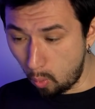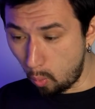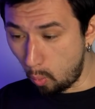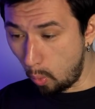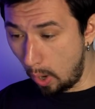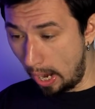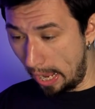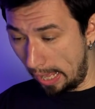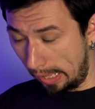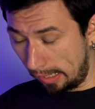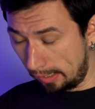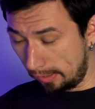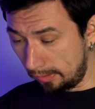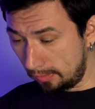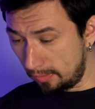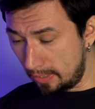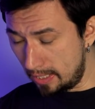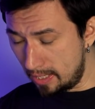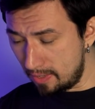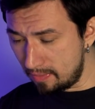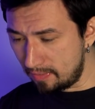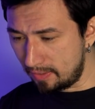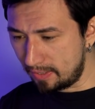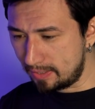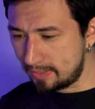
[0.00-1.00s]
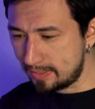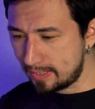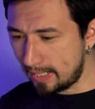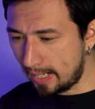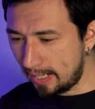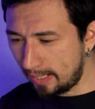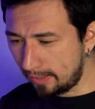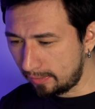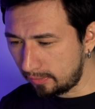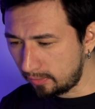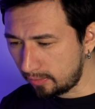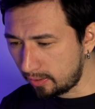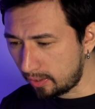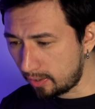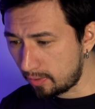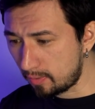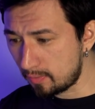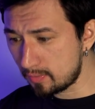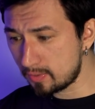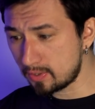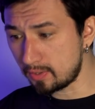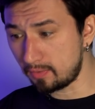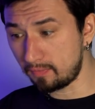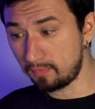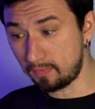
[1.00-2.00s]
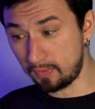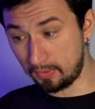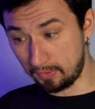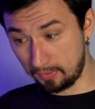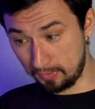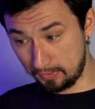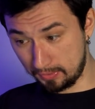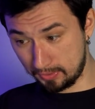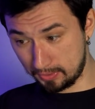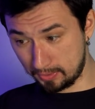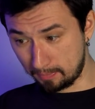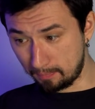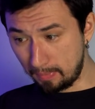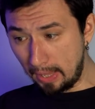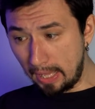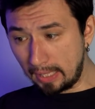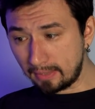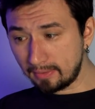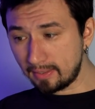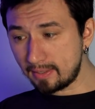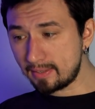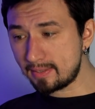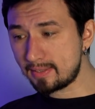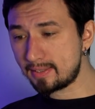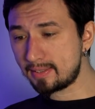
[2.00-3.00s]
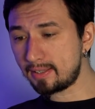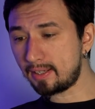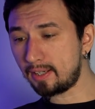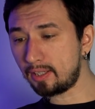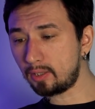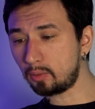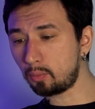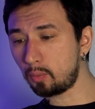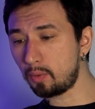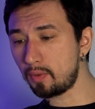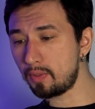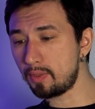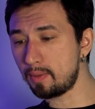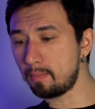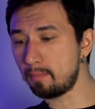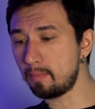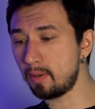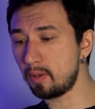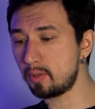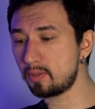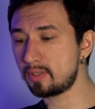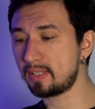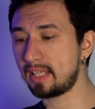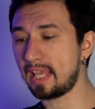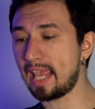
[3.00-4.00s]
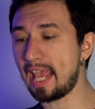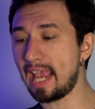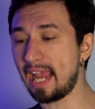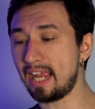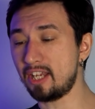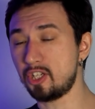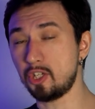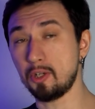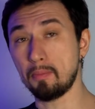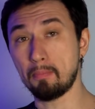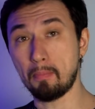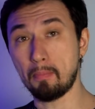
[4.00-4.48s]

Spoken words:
Well, the title goes first. Let's start with the most catchy